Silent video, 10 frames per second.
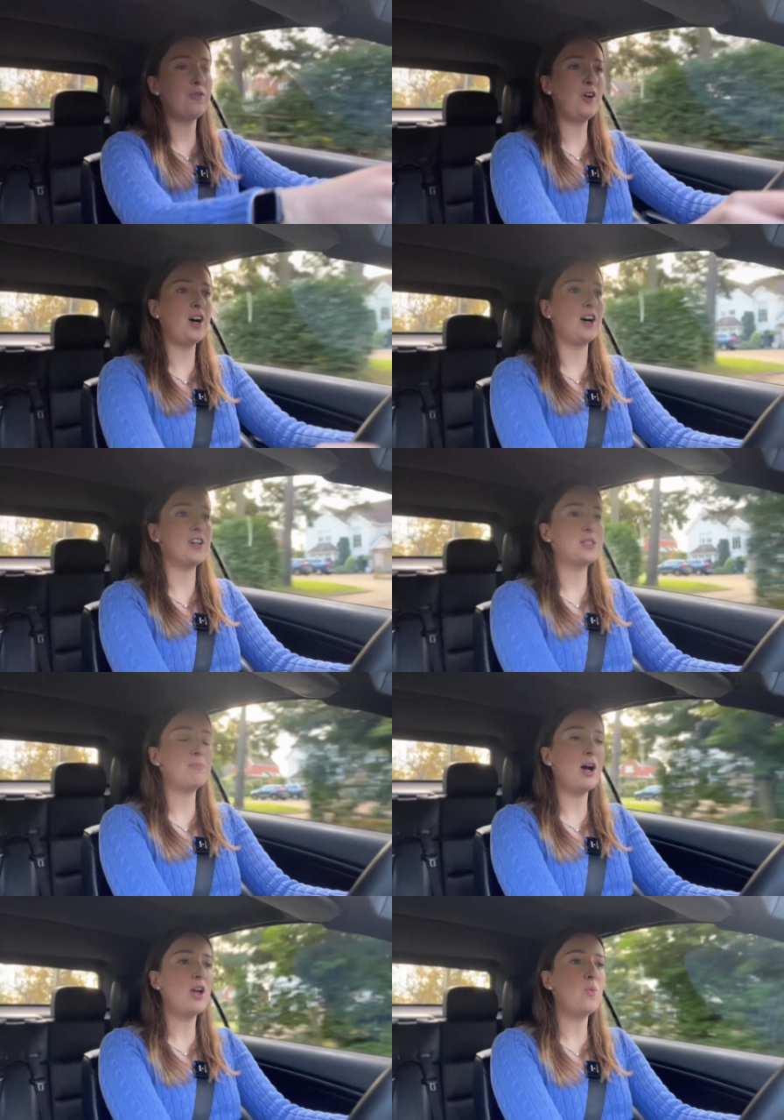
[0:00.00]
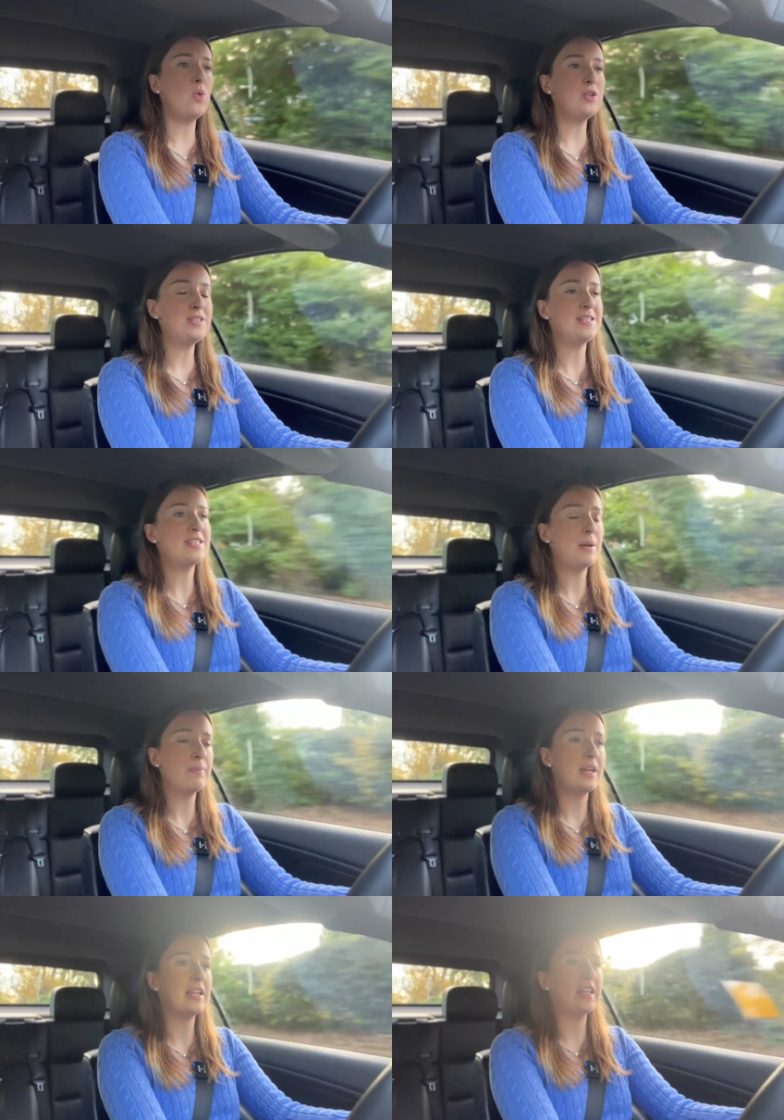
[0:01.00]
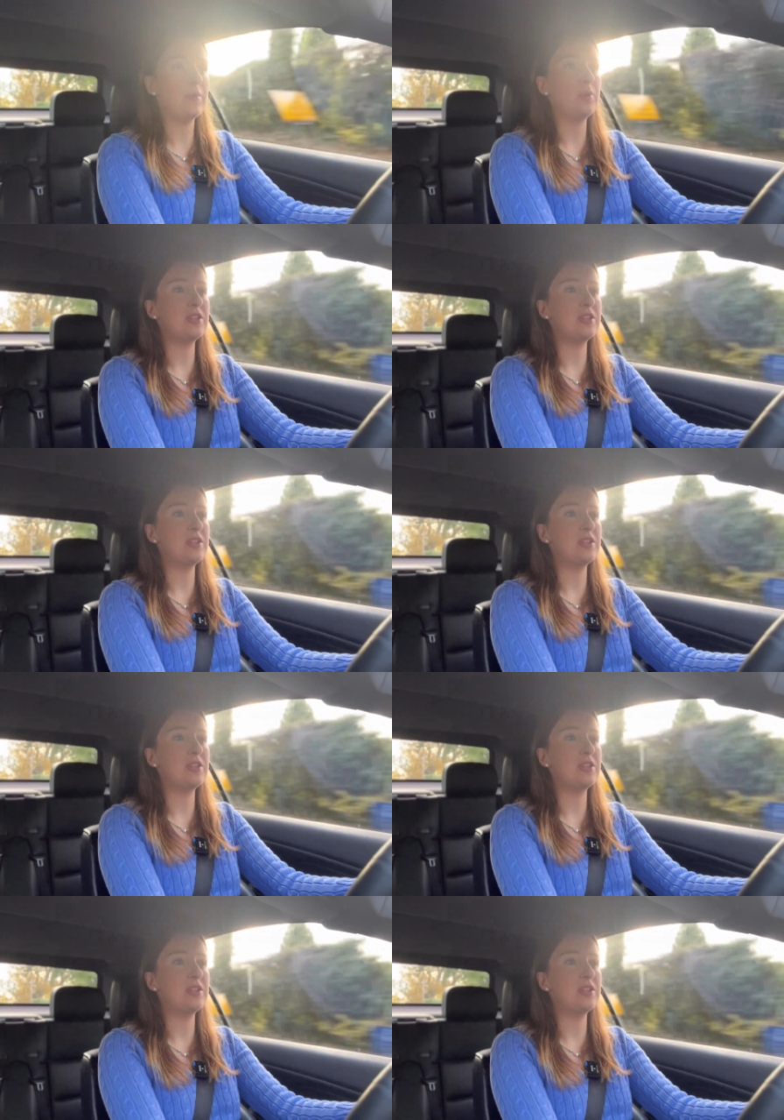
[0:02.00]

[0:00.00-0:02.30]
fast, but I wanted something that would